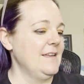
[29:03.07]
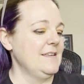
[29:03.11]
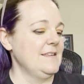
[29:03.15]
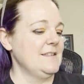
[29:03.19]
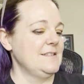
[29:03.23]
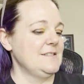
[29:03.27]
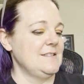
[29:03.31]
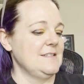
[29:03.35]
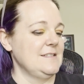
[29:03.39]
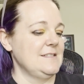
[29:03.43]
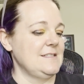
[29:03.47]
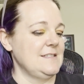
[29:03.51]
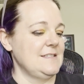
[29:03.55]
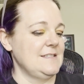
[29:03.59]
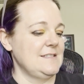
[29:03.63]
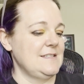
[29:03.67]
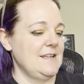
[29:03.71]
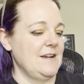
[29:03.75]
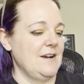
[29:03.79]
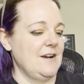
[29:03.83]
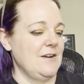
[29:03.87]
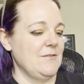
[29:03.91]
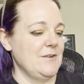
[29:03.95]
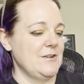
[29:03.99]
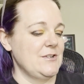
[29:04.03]
So this is
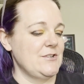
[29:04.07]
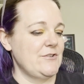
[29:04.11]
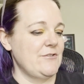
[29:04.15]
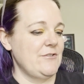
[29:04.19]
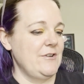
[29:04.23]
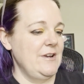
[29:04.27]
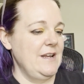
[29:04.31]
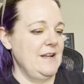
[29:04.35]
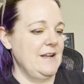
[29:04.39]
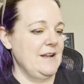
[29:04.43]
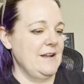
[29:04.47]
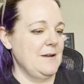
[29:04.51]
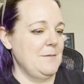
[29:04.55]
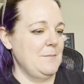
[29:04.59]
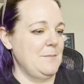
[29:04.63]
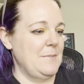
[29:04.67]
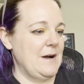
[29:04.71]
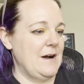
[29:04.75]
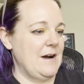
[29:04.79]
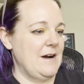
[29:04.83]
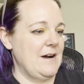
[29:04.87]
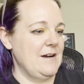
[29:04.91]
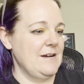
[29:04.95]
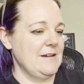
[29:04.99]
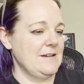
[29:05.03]
their retreat in a
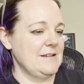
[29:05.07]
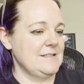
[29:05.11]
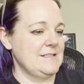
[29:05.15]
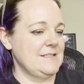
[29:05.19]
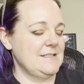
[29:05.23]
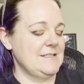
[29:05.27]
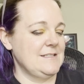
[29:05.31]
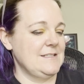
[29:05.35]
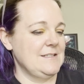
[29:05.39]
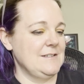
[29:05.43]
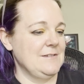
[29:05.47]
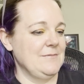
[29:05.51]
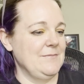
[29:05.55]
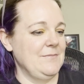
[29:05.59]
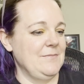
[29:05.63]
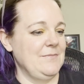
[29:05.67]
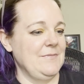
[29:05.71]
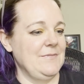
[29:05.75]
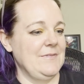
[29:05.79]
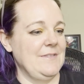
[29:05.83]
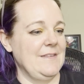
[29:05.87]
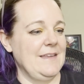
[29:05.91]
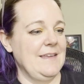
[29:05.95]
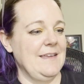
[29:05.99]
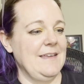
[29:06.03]
box.
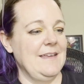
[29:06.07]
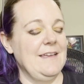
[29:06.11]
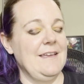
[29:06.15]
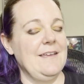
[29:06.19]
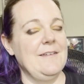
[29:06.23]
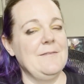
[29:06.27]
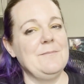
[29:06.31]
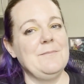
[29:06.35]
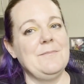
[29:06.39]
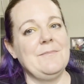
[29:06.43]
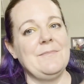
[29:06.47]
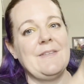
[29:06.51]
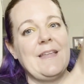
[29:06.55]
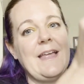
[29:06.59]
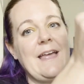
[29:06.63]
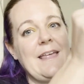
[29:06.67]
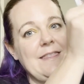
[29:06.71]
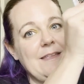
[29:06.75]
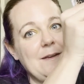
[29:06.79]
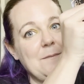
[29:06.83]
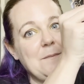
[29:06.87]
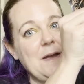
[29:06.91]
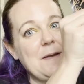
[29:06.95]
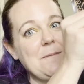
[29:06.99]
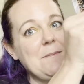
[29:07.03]

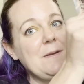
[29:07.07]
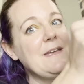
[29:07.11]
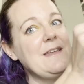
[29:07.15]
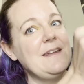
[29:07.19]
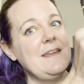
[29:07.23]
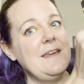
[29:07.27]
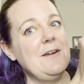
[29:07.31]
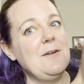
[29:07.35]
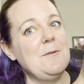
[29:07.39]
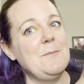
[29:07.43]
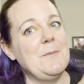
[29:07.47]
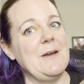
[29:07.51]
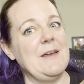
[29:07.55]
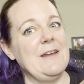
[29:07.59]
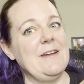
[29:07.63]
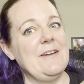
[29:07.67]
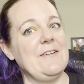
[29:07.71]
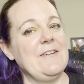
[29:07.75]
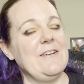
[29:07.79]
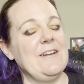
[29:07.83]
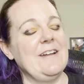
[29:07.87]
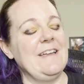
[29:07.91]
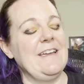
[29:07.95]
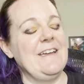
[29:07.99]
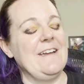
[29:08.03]
There might be a needle
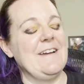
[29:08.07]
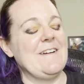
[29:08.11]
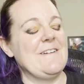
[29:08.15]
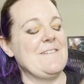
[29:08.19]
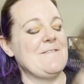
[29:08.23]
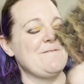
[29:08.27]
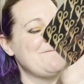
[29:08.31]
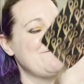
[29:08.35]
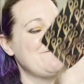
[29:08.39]
minder in here.